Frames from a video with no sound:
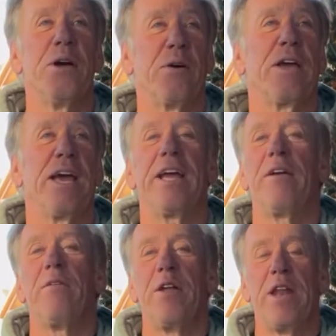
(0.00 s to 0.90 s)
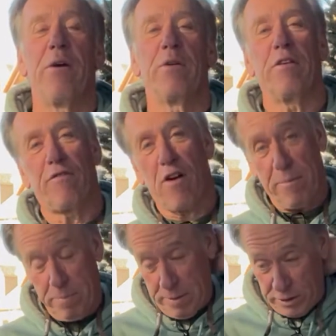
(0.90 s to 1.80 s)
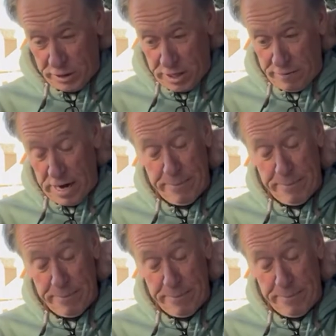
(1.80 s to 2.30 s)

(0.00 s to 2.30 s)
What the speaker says: Okay, now we're in the farming business of it.